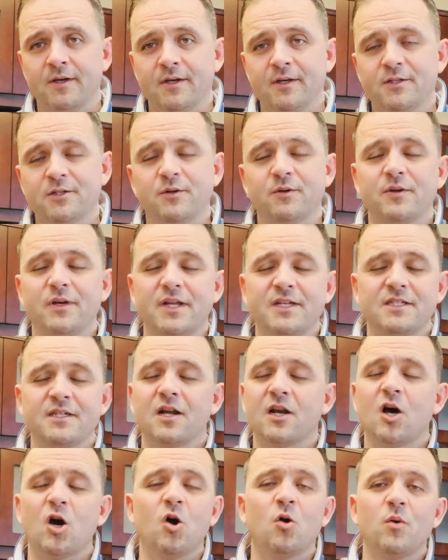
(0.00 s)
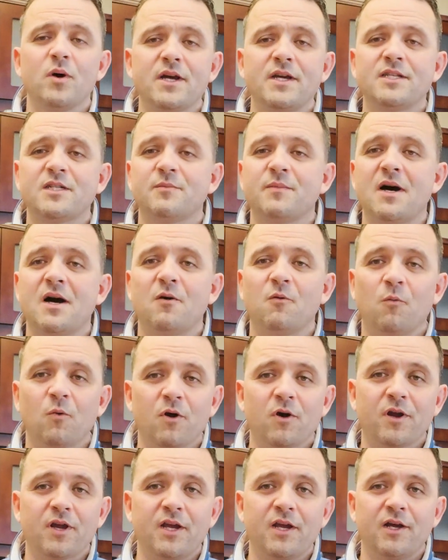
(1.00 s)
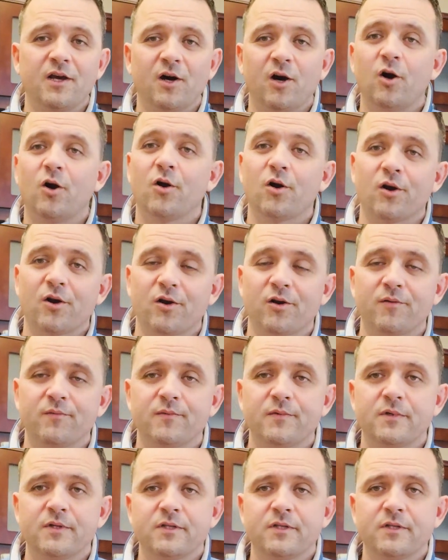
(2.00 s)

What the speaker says: So it's not always about working harder.